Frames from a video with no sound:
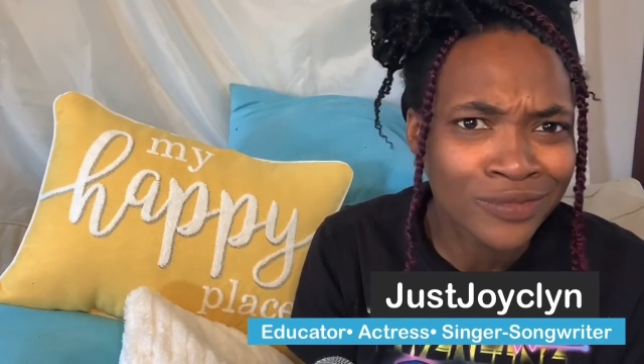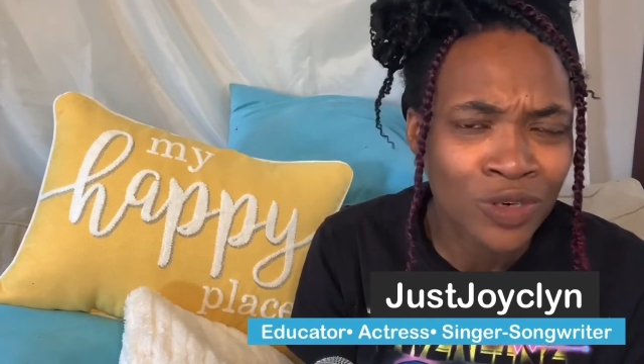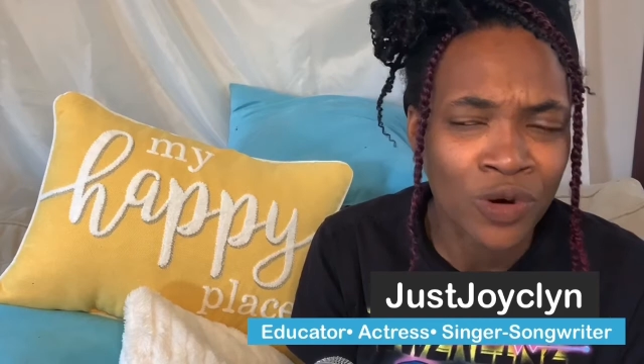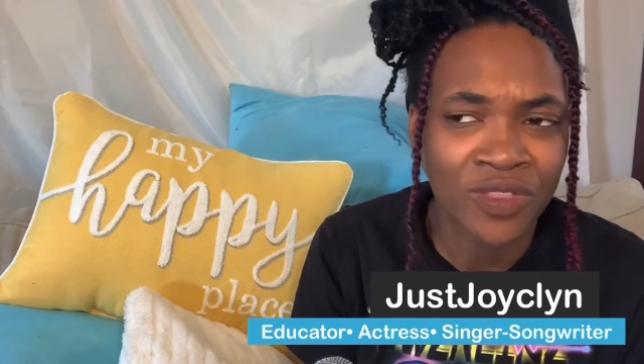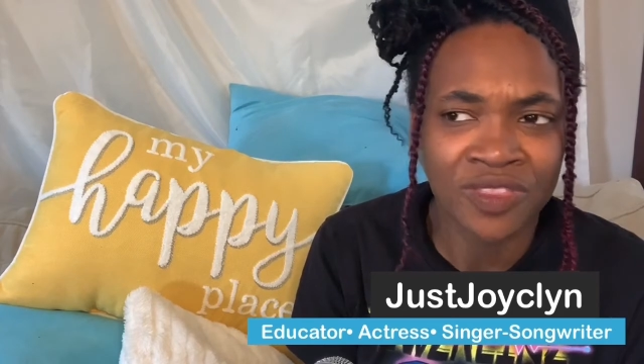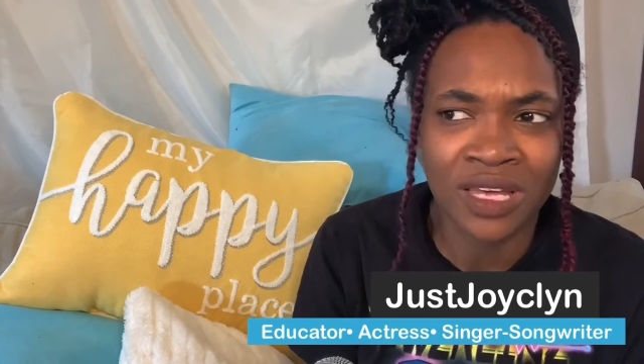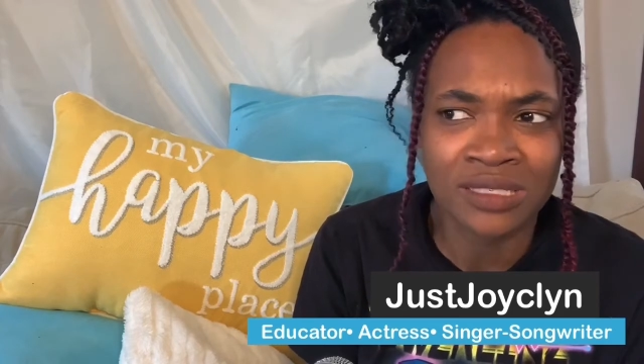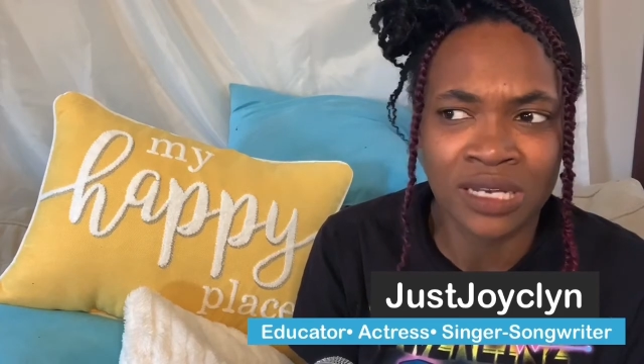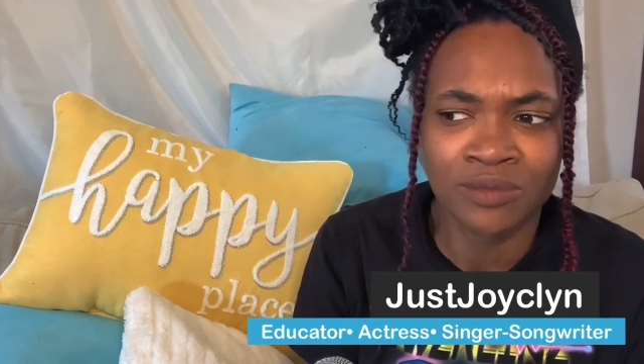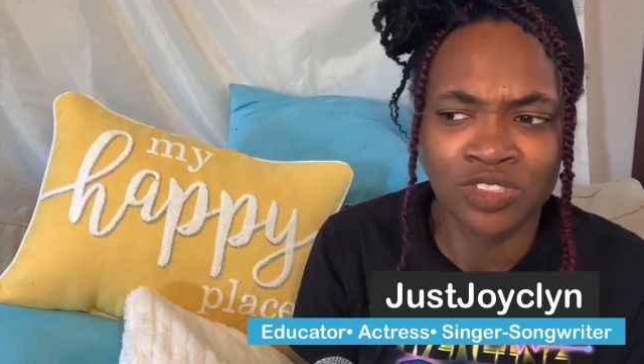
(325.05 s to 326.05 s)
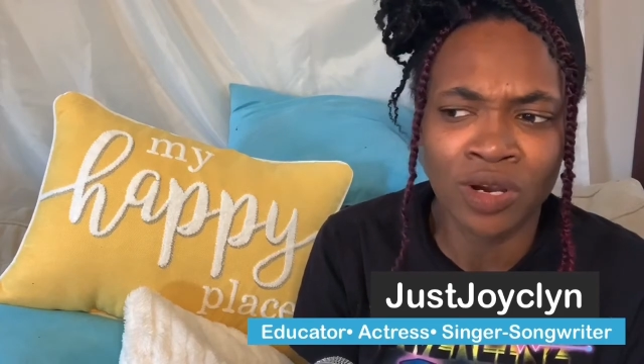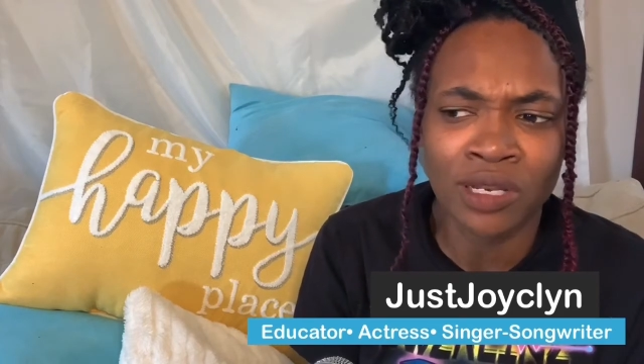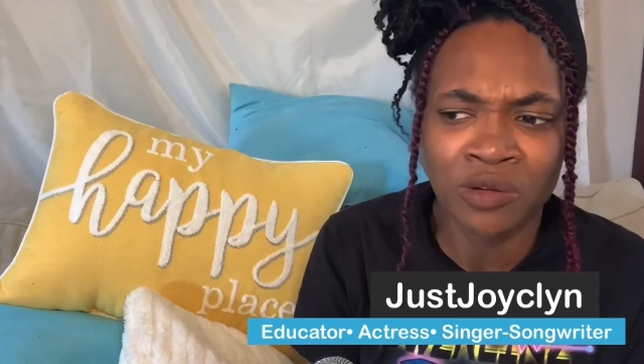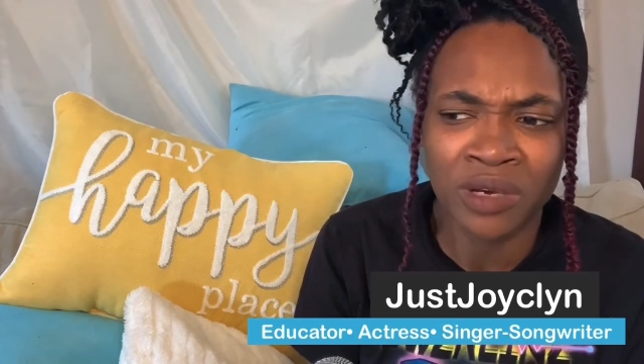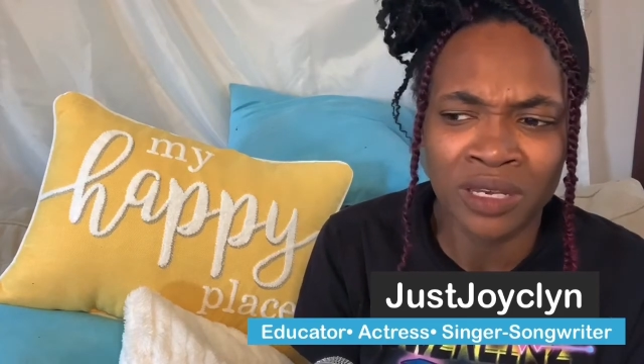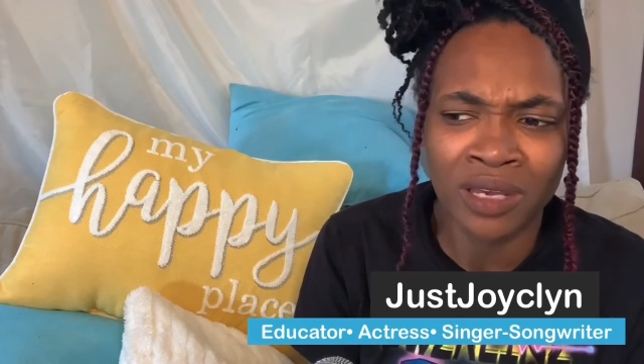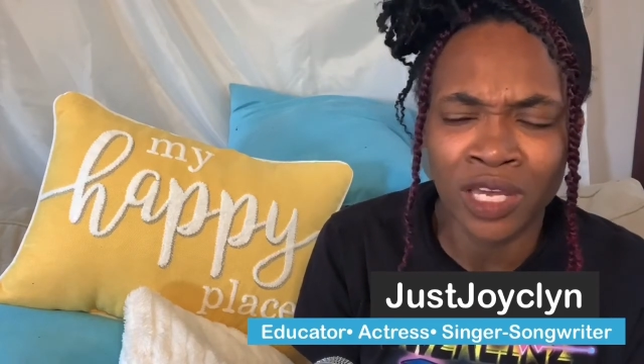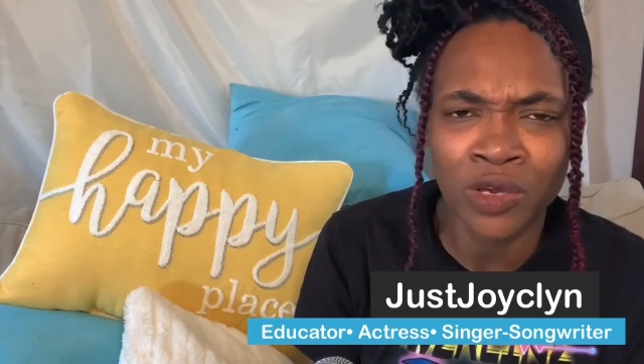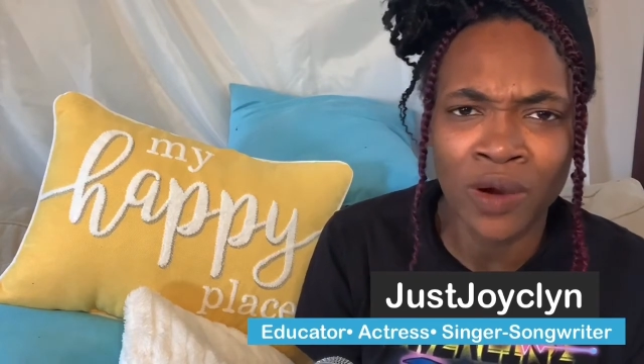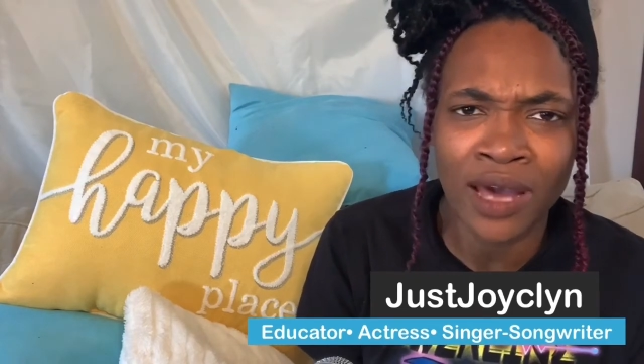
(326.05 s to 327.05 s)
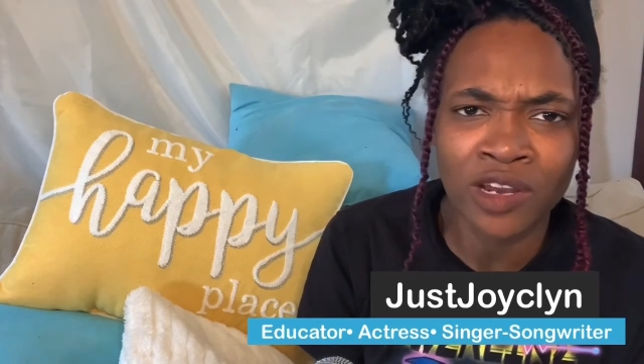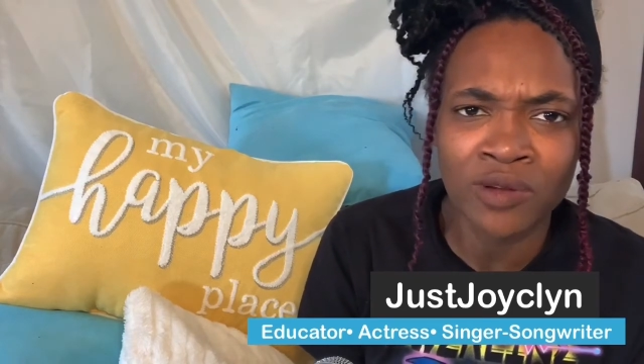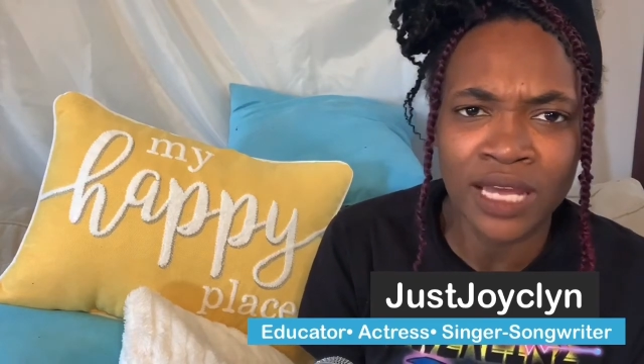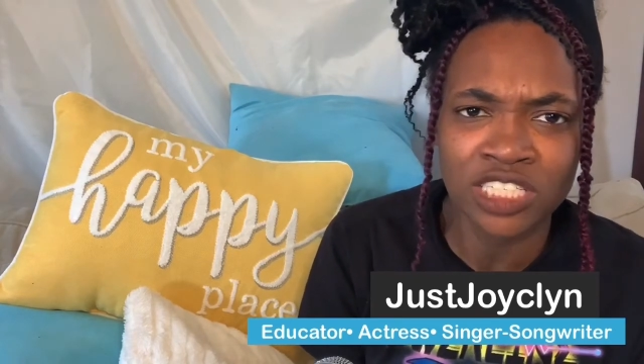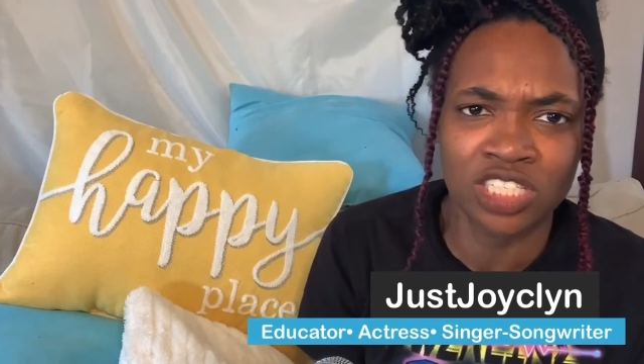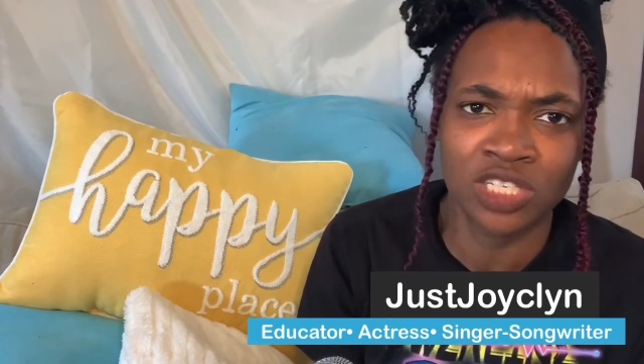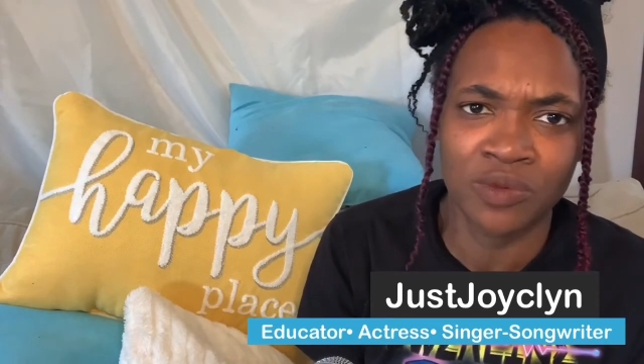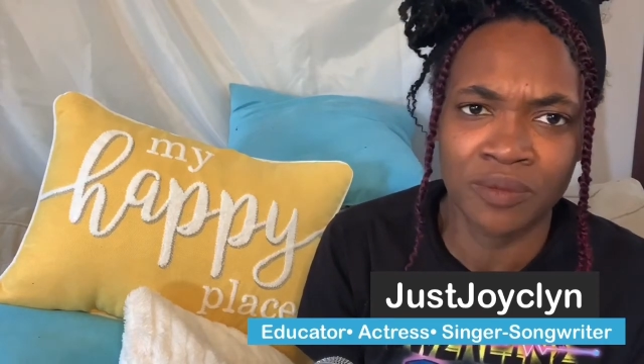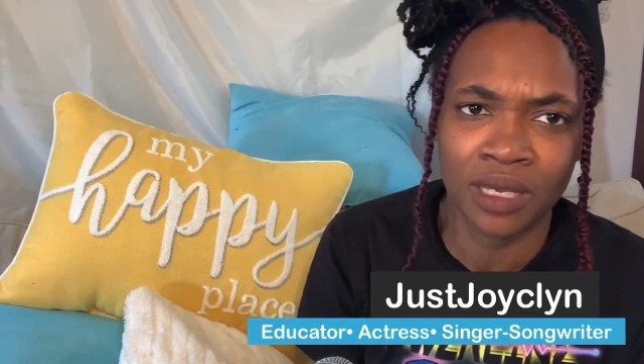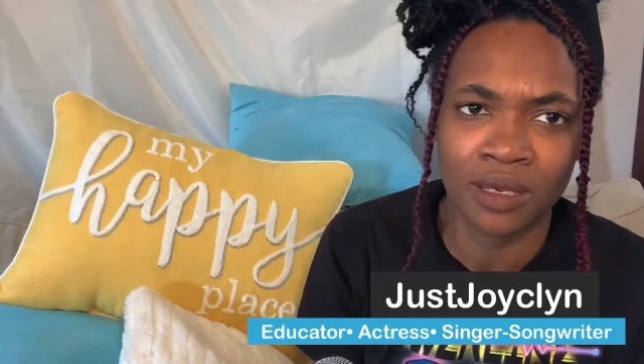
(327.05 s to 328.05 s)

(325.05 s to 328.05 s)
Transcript: or the things that I'm struggling with and you don't have no relationship with me?